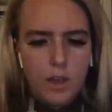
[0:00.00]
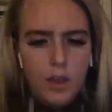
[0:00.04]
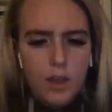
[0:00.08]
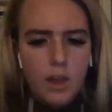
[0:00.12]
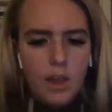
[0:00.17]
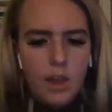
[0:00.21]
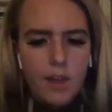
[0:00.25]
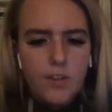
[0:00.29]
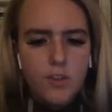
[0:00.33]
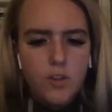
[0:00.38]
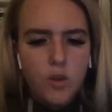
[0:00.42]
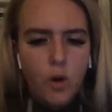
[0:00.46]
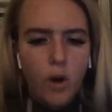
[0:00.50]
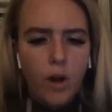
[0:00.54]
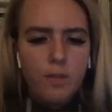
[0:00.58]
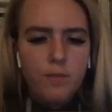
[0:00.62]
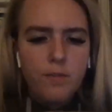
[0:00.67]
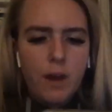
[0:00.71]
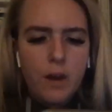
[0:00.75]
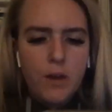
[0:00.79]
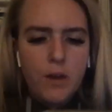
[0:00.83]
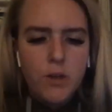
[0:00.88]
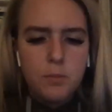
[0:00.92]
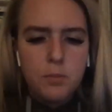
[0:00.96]
And so I
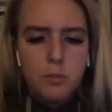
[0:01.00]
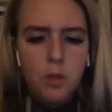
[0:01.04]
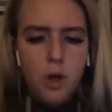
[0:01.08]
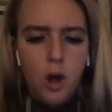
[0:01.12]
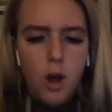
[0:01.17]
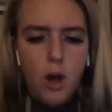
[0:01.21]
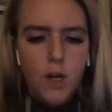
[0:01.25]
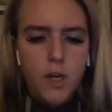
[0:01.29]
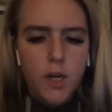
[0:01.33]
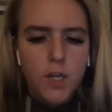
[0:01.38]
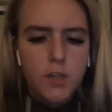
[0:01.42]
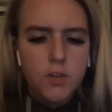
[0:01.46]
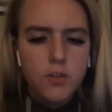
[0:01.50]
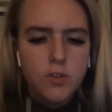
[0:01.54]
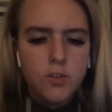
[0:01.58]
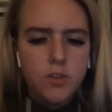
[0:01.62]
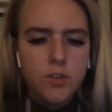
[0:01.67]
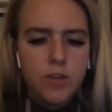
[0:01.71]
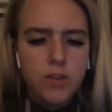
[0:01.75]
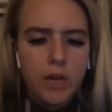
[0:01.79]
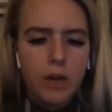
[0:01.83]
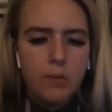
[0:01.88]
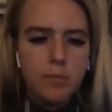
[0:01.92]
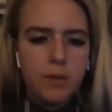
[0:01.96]
found a blogger. So
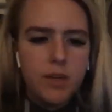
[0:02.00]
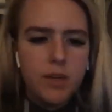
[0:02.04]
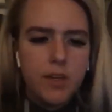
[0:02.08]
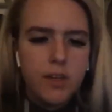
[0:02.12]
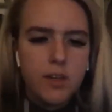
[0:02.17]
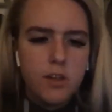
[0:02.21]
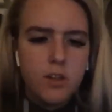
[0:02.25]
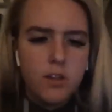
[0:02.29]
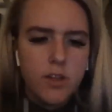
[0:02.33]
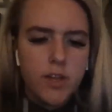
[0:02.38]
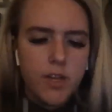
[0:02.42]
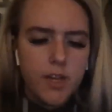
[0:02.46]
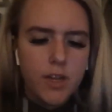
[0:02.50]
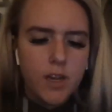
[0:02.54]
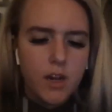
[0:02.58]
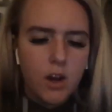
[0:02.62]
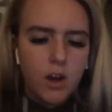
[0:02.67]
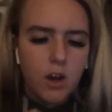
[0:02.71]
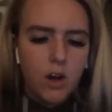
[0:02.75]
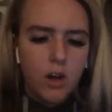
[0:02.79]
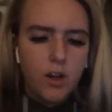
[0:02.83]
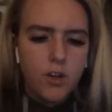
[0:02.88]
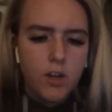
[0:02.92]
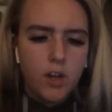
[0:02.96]
now I'm going to click
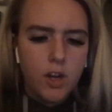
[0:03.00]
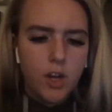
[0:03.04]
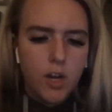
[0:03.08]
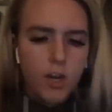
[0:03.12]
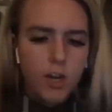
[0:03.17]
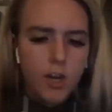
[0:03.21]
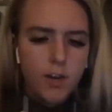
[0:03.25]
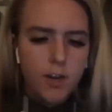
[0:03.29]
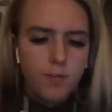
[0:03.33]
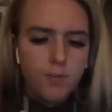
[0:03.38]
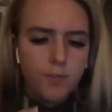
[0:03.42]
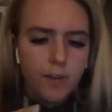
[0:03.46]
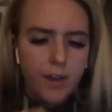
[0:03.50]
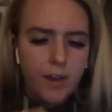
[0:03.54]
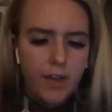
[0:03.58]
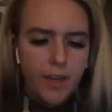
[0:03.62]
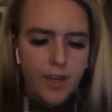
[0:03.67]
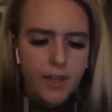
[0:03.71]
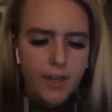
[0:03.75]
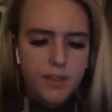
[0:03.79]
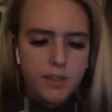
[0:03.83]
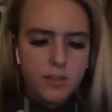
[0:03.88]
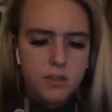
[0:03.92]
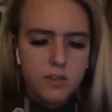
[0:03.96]
on her
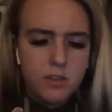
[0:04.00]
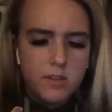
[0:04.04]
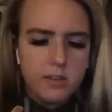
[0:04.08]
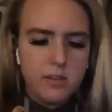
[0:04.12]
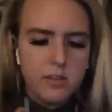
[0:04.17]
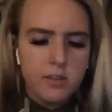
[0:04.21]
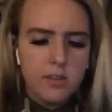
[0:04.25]
fans